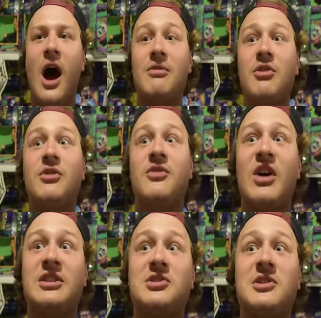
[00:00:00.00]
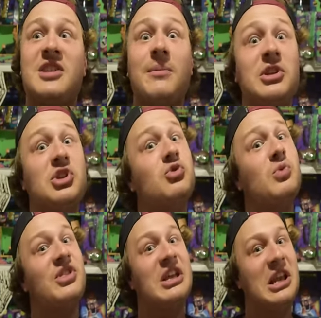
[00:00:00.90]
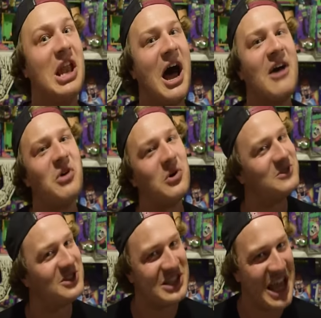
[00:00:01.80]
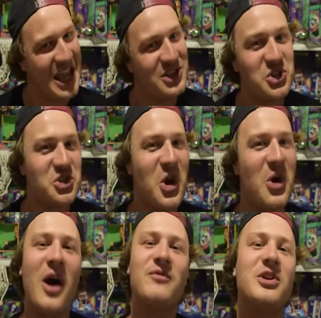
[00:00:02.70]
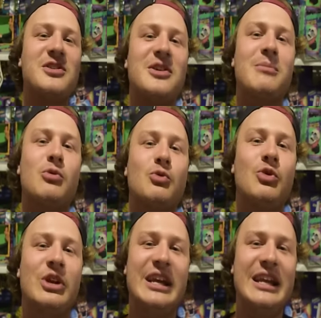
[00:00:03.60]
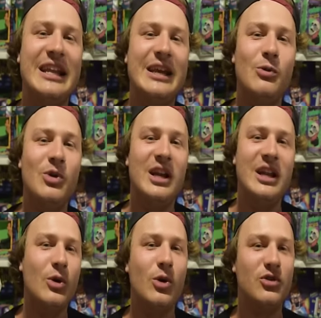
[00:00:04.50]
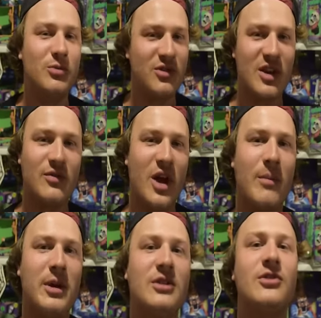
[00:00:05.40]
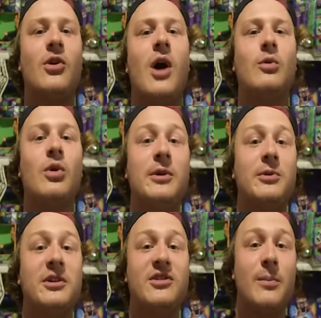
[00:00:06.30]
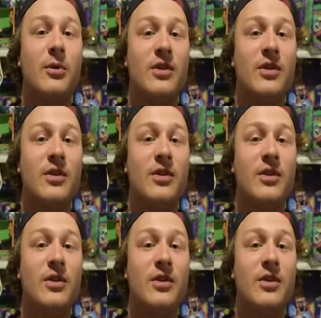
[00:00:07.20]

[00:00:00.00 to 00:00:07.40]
other than the fact it's got something to do with the live on stage show, I've got some really, really awesome stuff coming, so I will be doing a separate